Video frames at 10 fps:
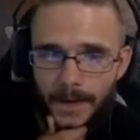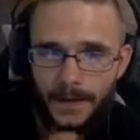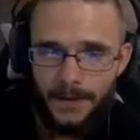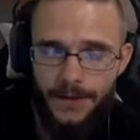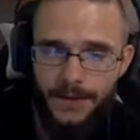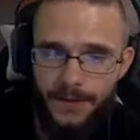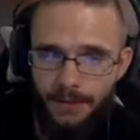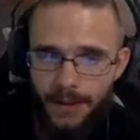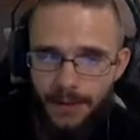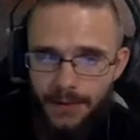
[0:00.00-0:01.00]
This is the
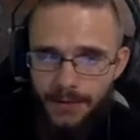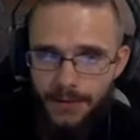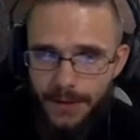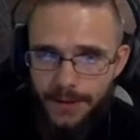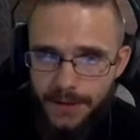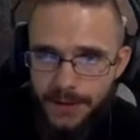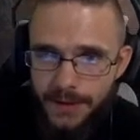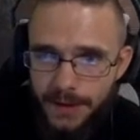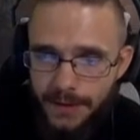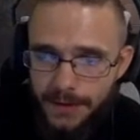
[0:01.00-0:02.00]
one that gives you access to
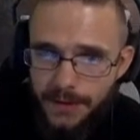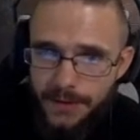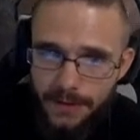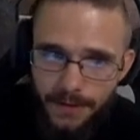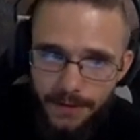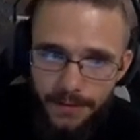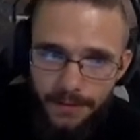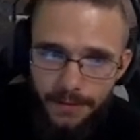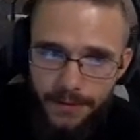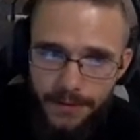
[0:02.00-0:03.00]
Stasis,
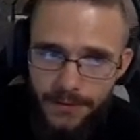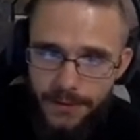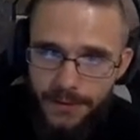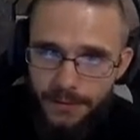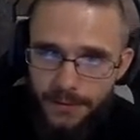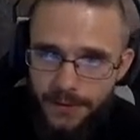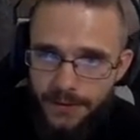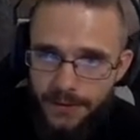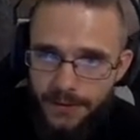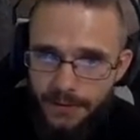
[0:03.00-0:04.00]
which is the newest